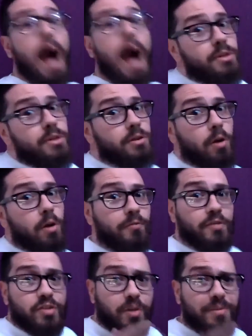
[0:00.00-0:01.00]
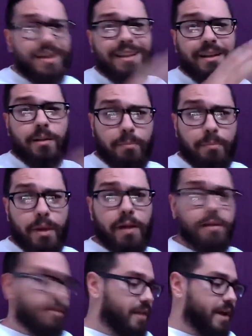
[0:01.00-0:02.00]
I'm just hoping for something a little bit
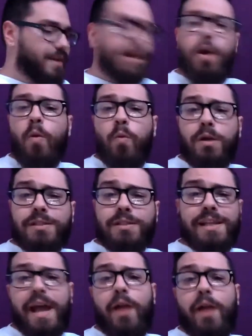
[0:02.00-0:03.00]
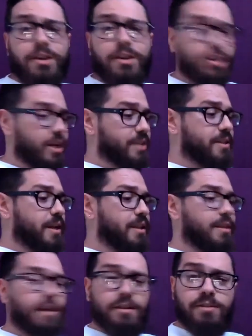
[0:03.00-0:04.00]
better than that. We'll see. I don't want to jinx
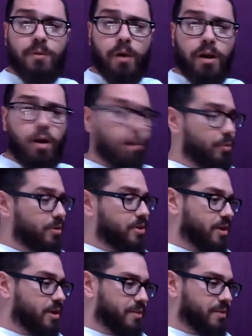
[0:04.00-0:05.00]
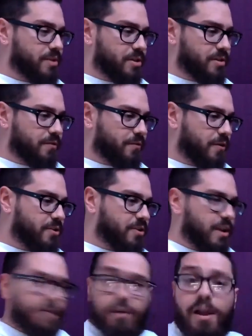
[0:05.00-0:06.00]
anything. So we're going to open this up. This is
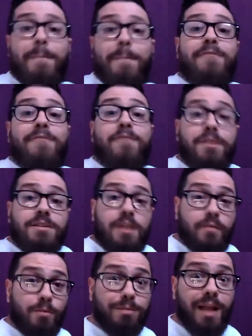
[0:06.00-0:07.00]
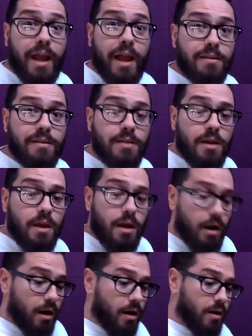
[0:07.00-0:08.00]
my first ever blind
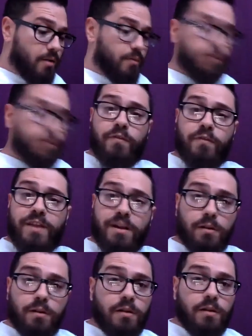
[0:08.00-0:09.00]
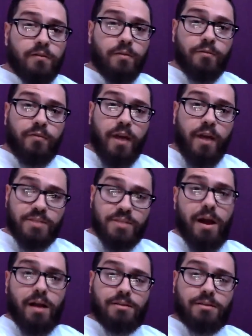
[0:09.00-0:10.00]
reveal from Freddy's
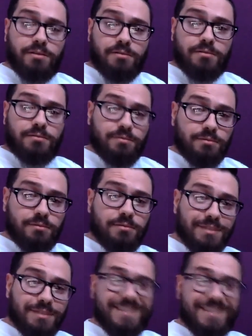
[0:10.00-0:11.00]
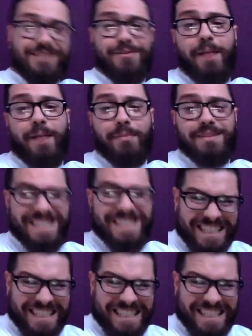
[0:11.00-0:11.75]
box. Let's see what happens.